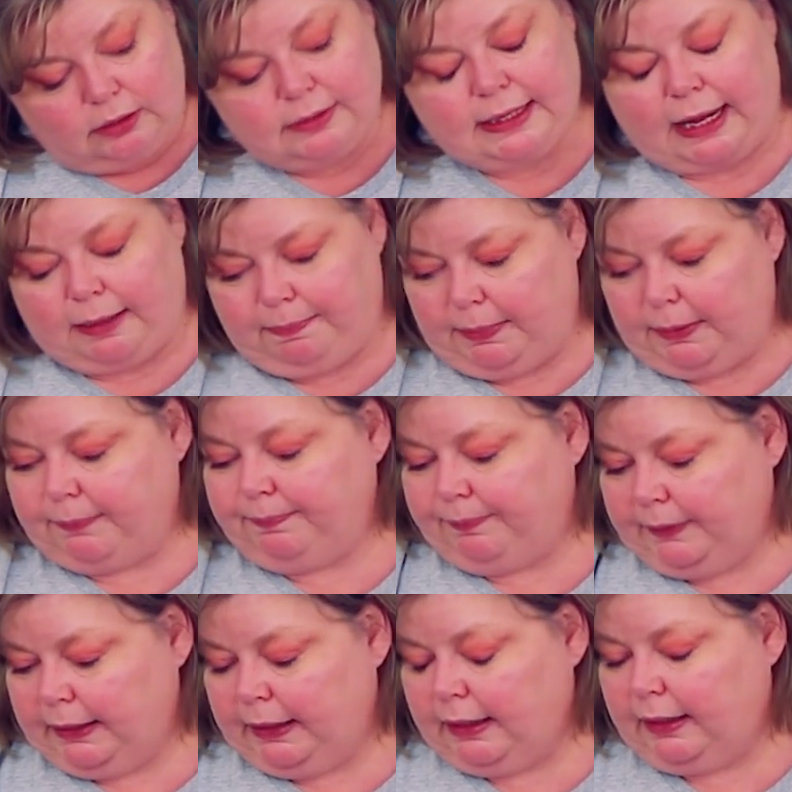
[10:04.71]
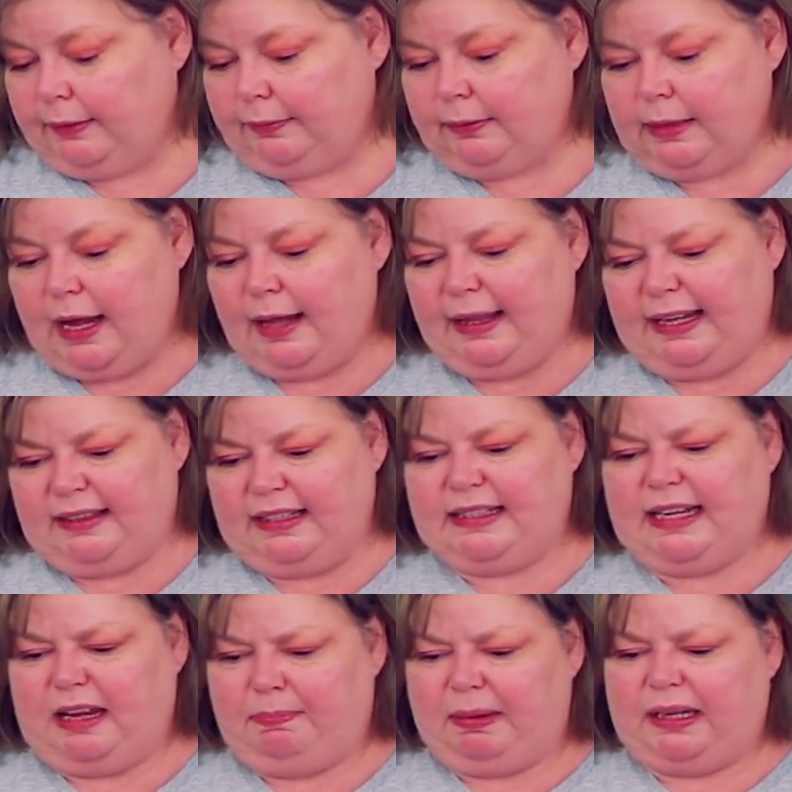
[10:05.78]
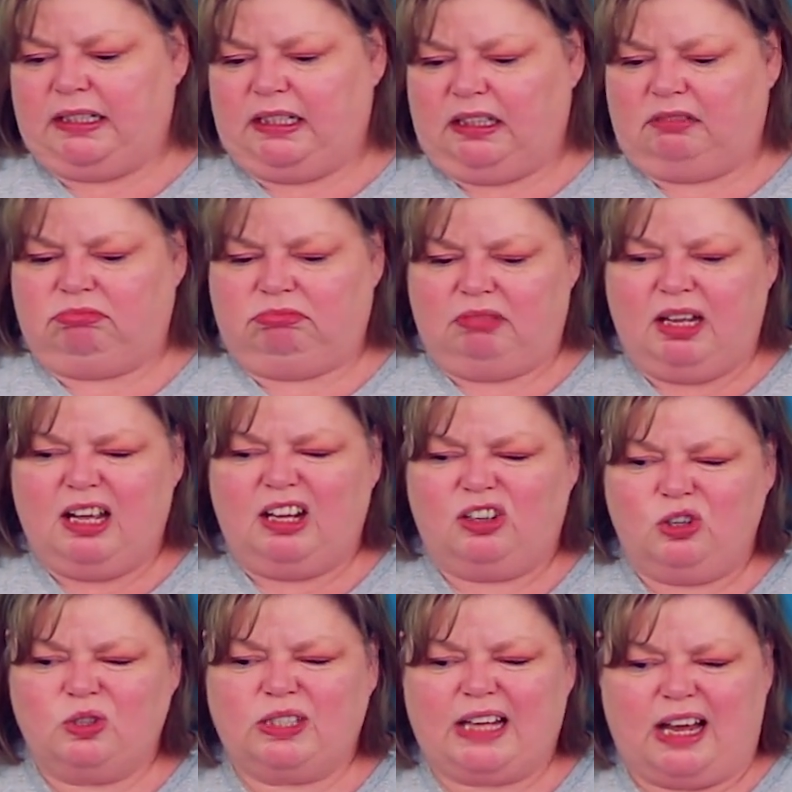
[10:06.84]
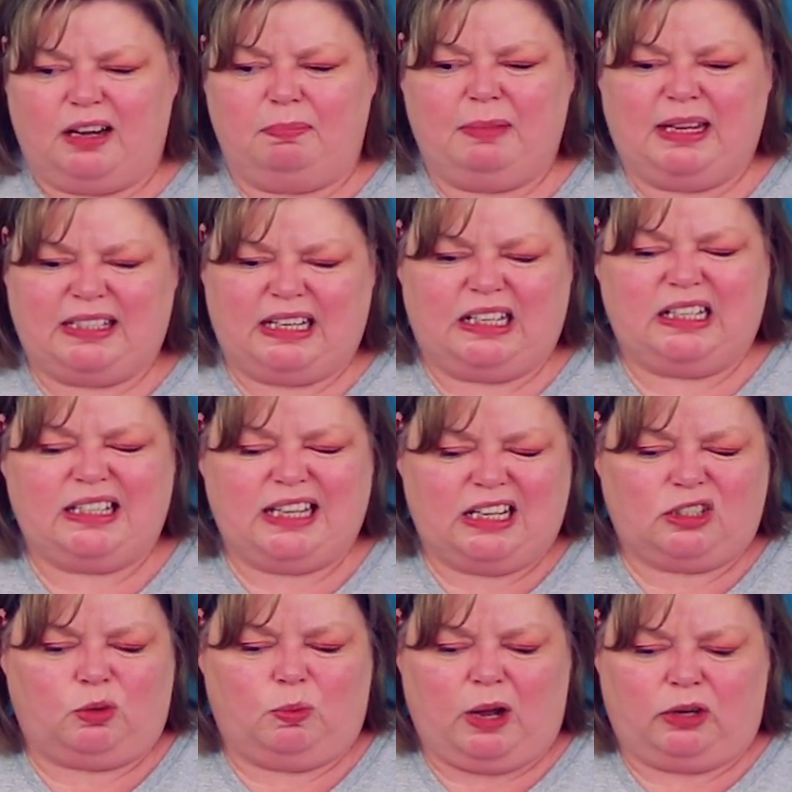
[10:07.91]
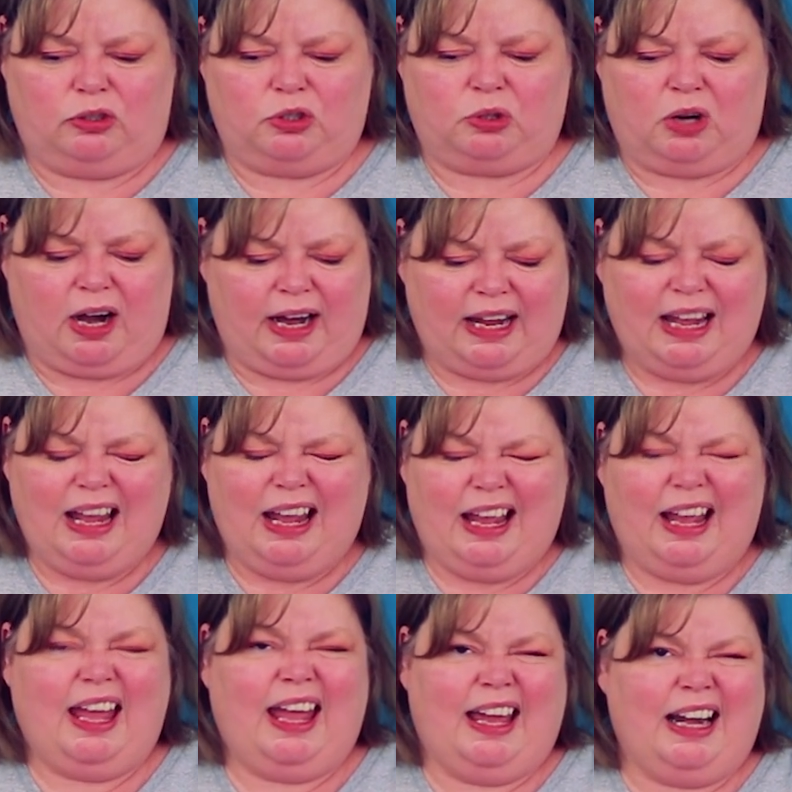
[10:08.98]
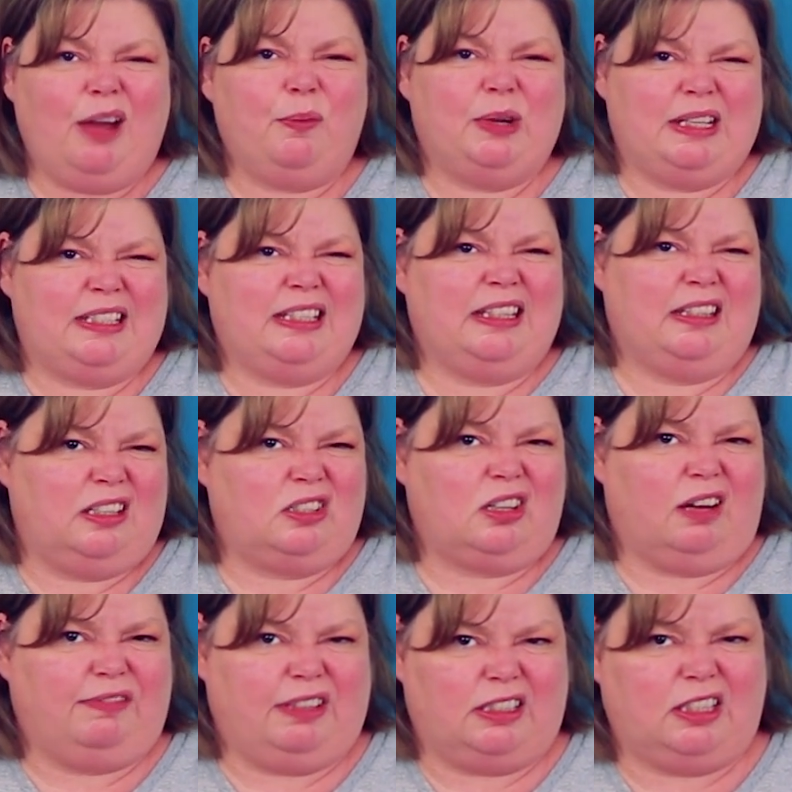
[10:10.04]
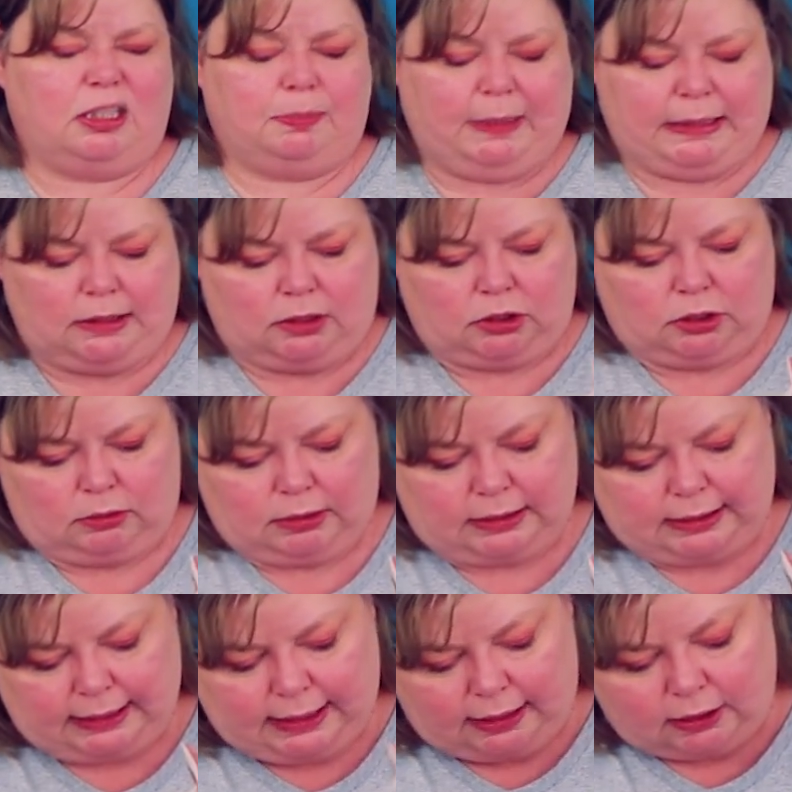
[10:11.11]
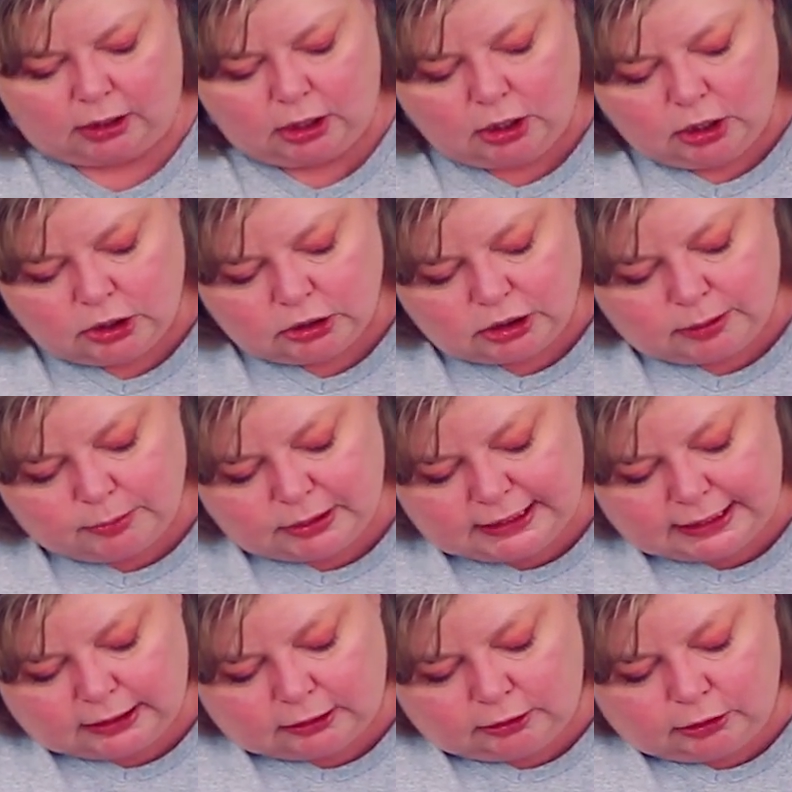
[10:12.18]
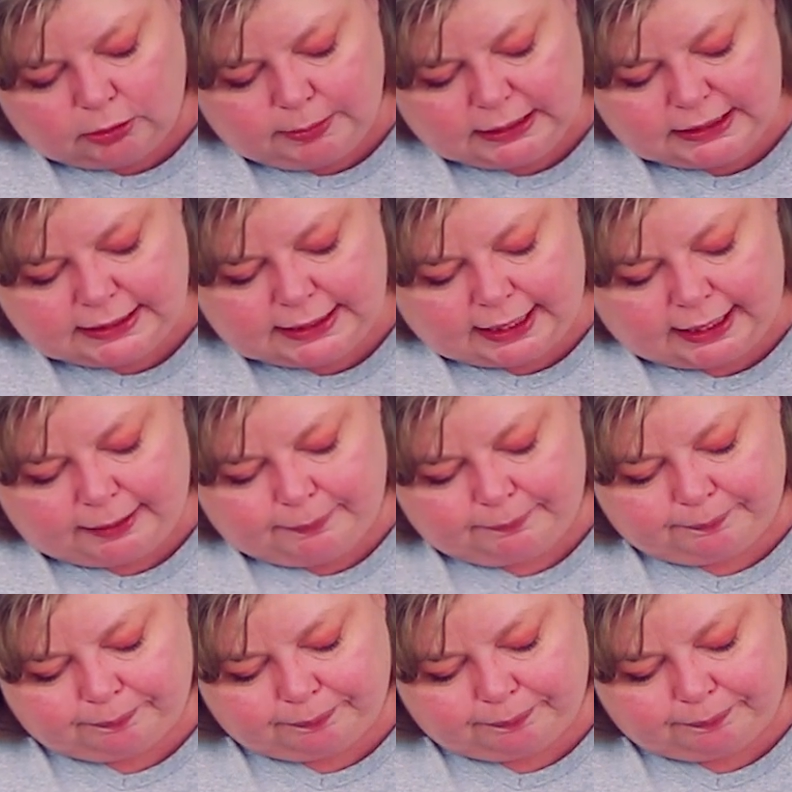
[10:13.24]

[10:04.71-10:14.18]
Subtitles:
Tape it. Yeah, I like the tape idea. Glue's kind of messy and it takes a while to dry. And I want to send this off into space as soon as I can. So I'm going to take a little bit of tape